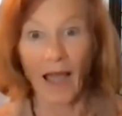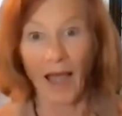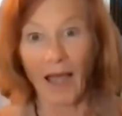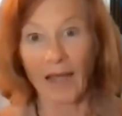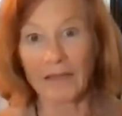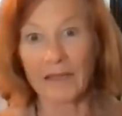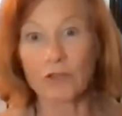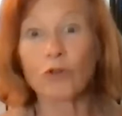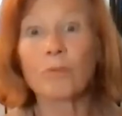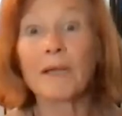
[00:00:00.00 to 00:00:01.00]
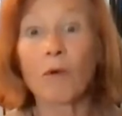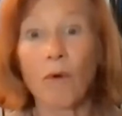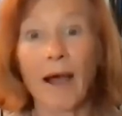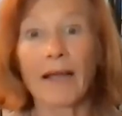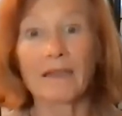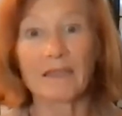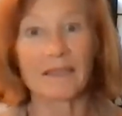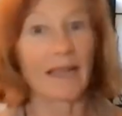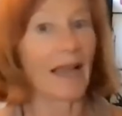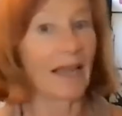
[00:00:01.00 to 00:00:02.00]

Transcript: and it took me a while to say